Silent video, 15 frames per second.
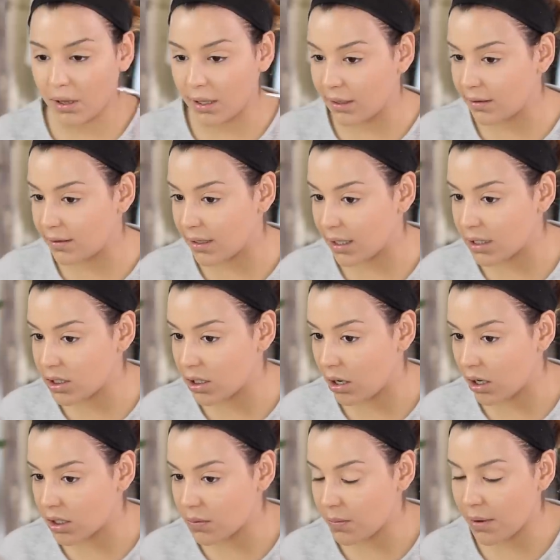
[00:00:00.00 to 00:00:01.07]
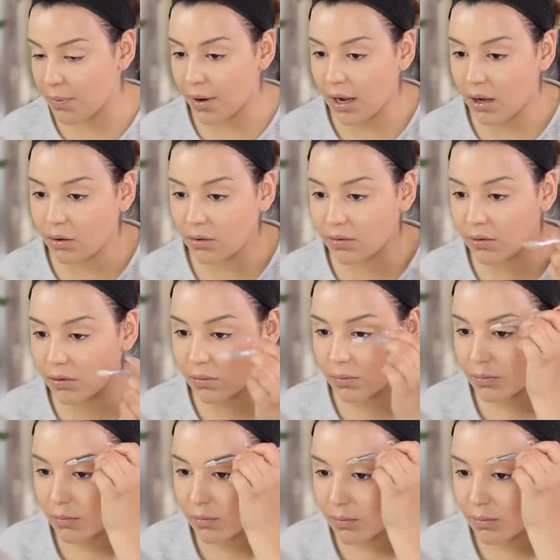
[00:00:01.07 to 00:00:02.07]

place it onto my brows.